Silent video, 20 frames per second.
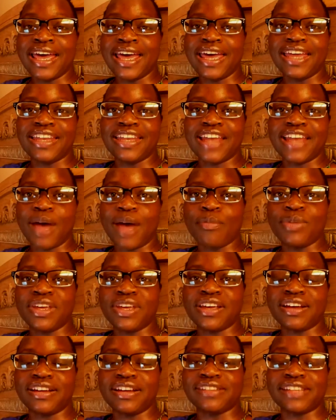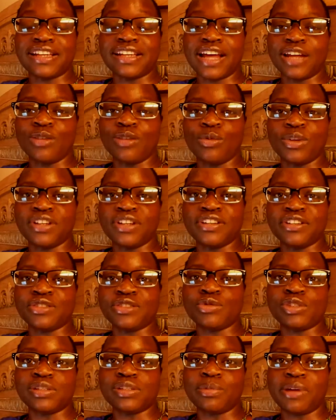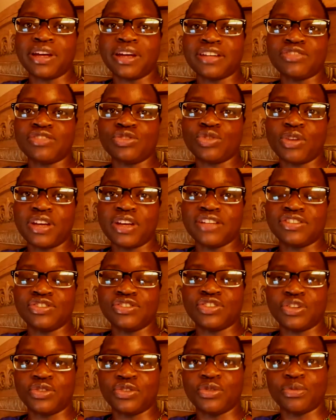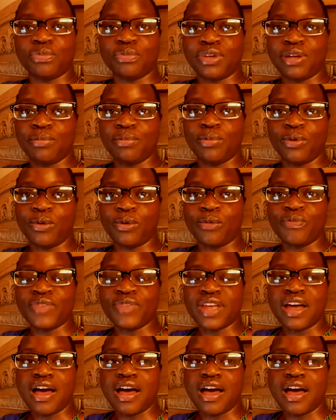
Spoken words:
and not because, and I don't want to disrespect transgender people.